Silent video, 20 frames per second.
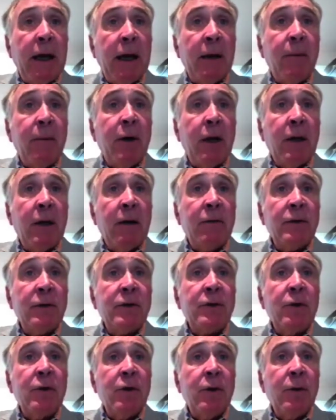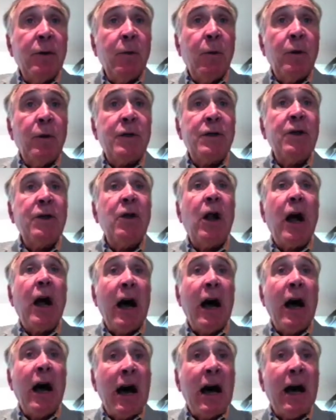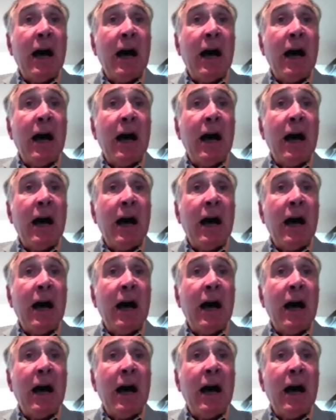antibody levels were still